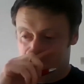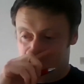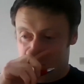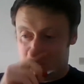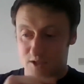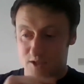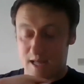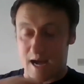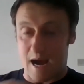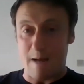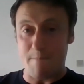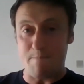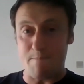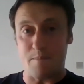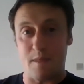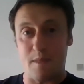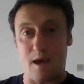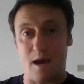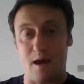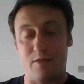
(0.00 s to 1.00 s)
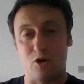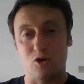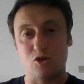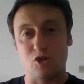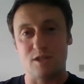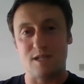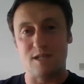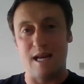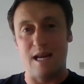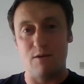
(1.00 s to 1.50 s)
There's
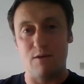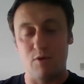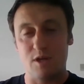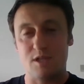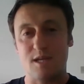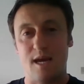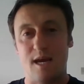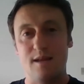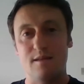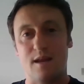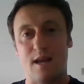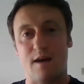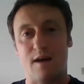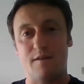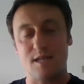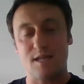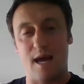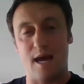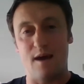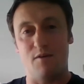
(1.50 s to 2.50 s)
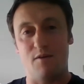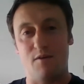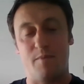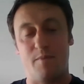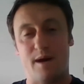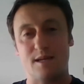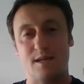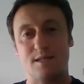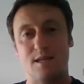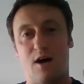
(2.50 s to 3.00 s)
a daily routine that I've set with
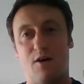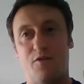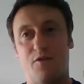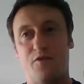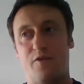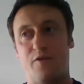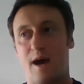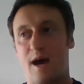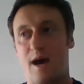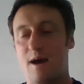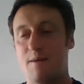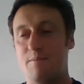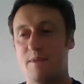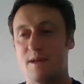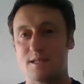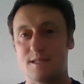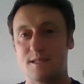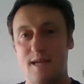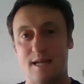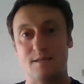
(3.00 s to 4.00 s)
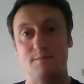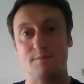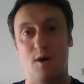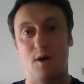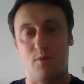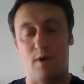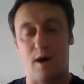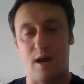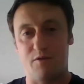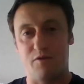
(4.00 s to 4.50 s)
myself that sets me
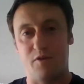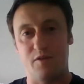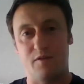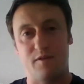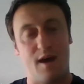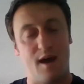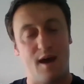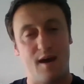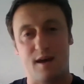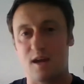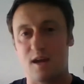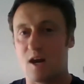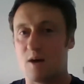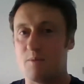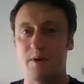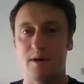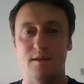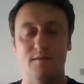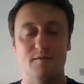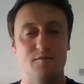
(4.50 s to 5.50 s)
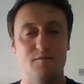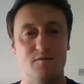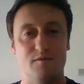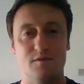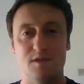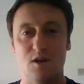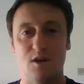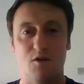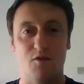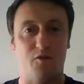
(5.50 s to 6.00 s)
up right for the day. I get up at
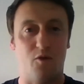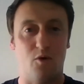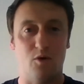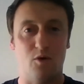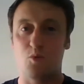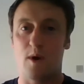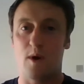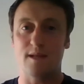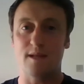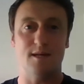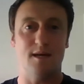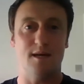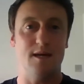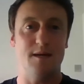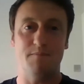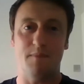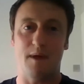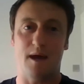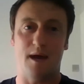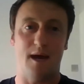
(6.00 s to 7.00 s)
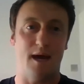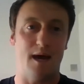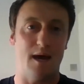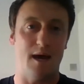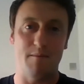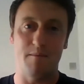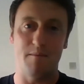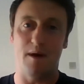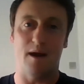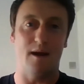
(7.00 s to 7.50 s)
04:20
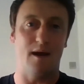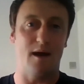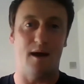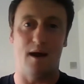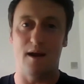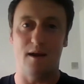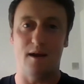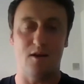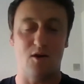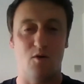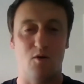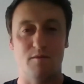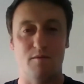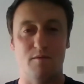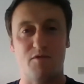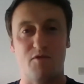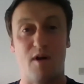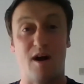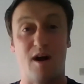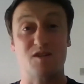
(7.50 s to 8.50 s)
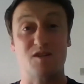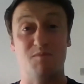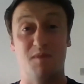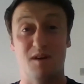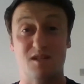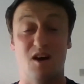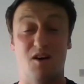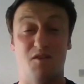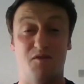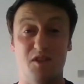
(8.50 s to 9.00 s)
and I go and thrash
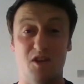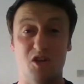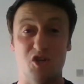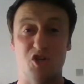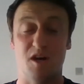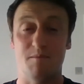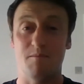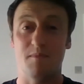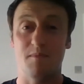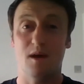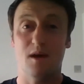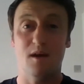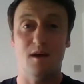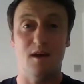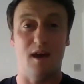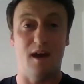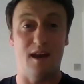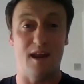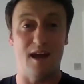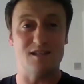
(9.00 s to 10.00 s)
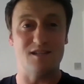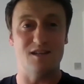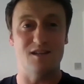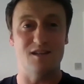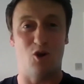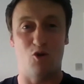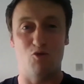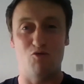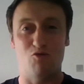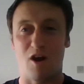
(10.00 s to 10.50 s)
myself in the gym, in
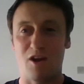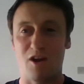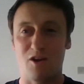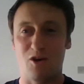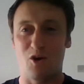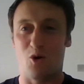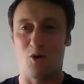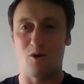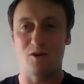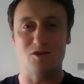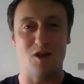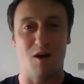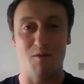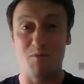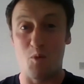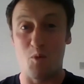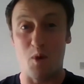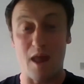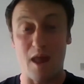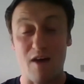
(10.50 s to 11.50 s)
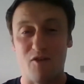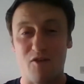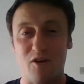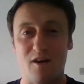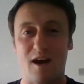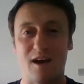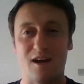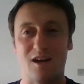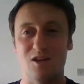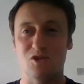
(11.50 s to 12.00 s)
essence, or running or something,
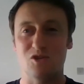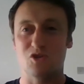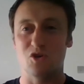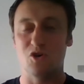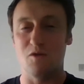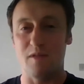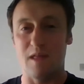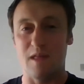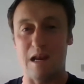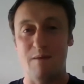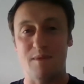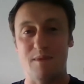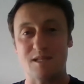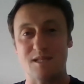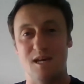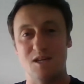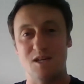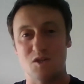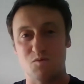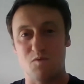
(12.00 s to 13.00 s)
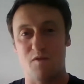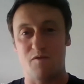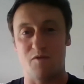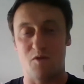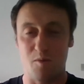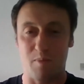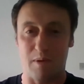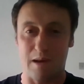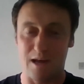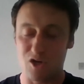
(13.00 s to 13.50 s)
whatever I can do in the limitations with the
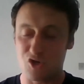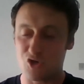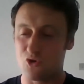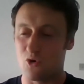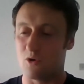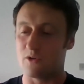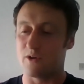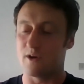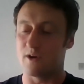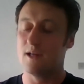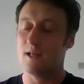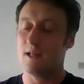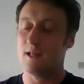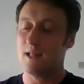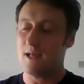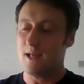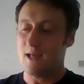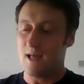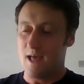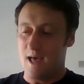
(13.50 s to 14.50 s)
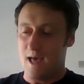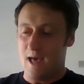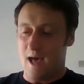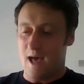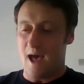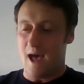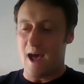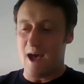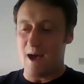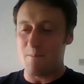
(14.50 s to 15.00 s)
replaced shoulder.
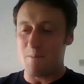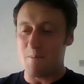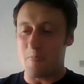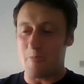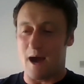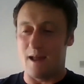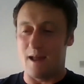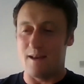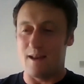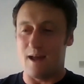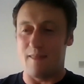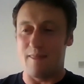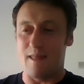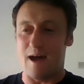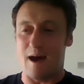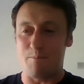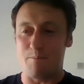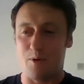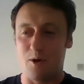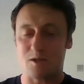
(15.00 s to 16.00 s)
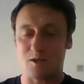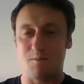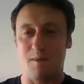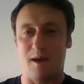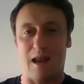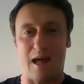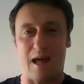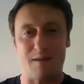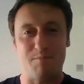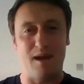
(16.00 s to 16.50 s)
And that puts me,
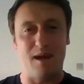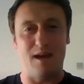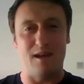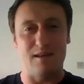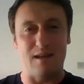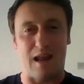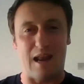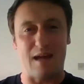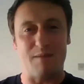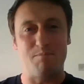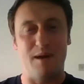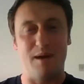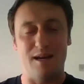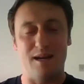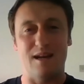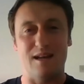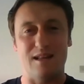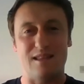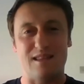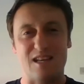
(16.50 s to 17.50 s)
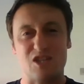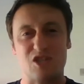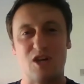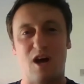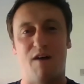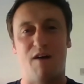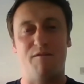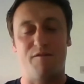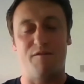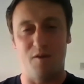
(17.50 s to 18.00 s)
I like being in this
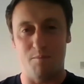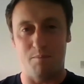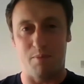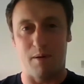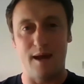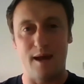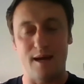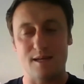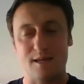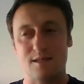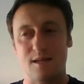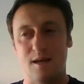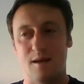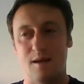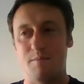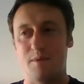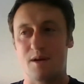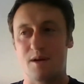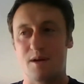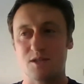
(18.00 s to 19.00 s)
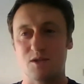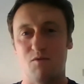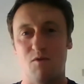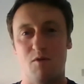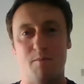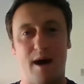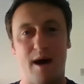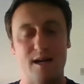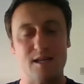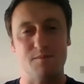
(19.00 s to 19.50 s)
comfort place, because it
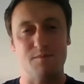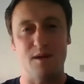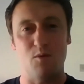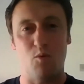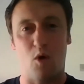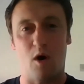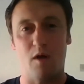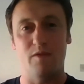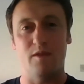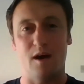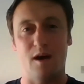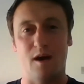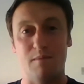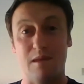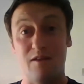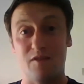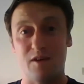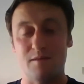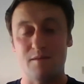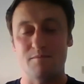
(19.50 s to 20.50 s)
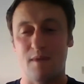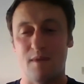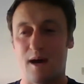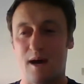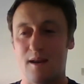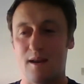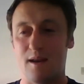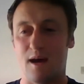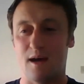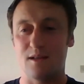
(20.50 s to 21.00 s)
reminds me, one, that I'm living,
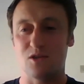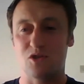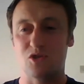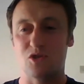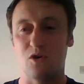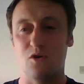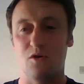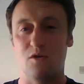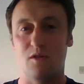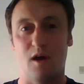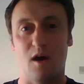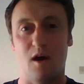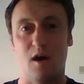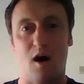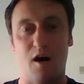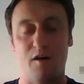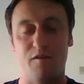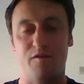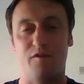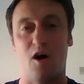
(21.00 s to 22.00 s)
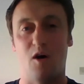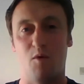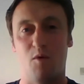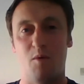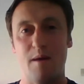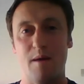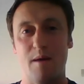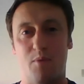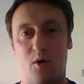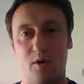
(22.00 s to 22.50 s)
and two, that how far will
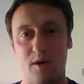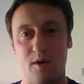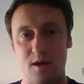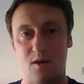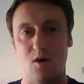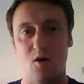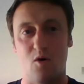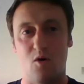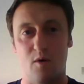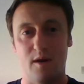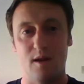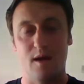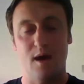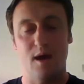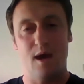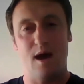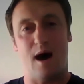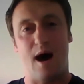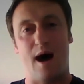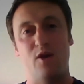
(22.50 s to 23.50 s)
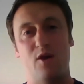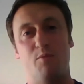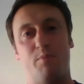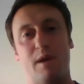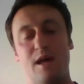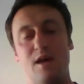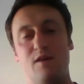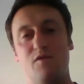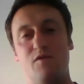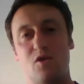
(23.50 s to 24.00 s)
my body go? And I don't
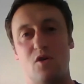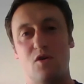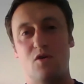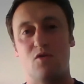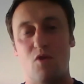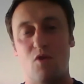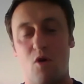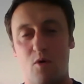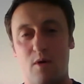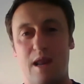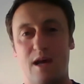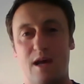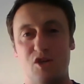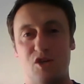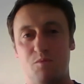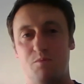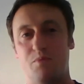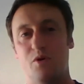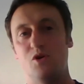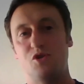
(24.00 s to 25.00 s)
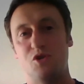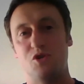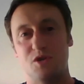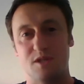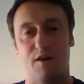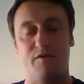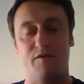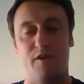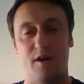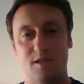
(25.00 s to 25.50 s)
believe you can grow unless you push
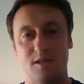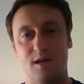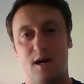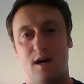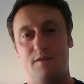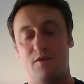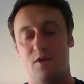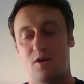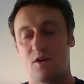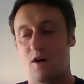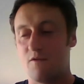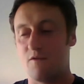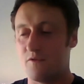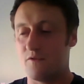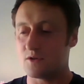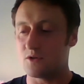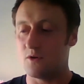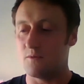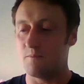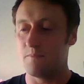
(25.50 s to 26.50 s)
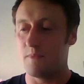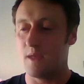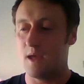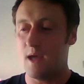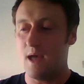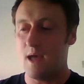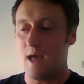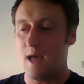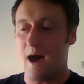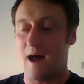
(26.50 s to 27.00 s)
yourself outside of your comfort zone.
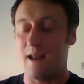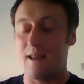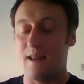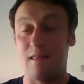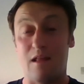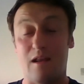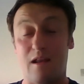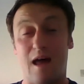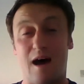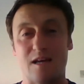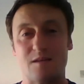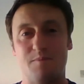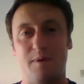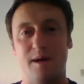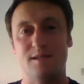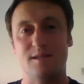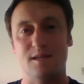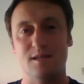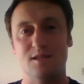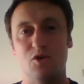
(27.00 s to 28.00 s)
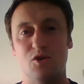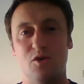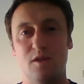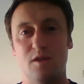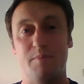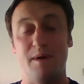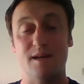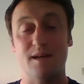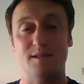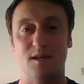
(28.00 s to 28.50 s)
And then the last piece is doing
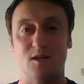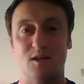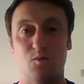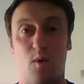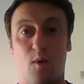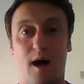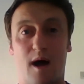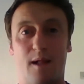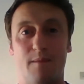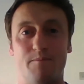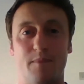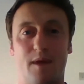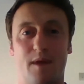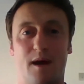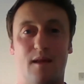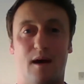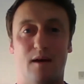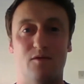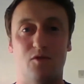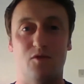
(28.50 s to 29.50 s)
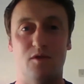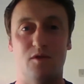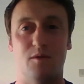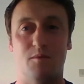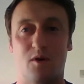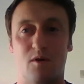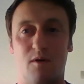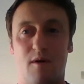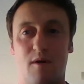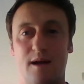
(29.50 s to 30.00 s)
the basics well and doing
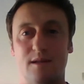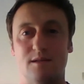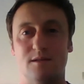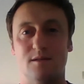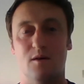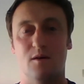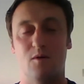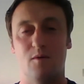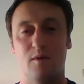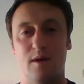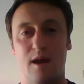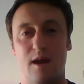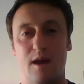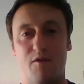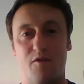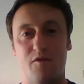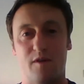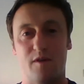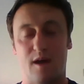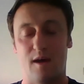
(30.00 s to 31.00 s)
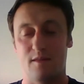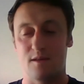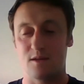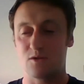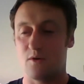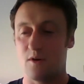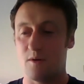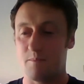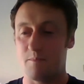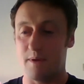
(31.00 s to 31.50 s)
them correct. So never forget the
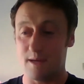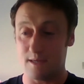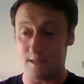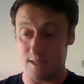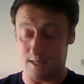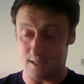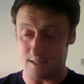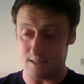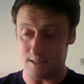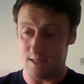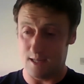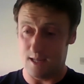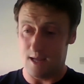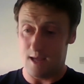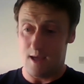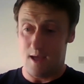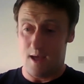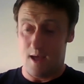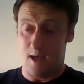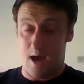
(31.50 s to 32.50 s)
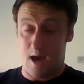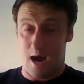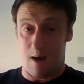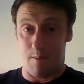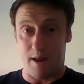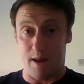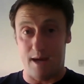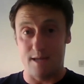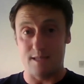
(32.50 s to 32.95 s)
sort of basics. And when I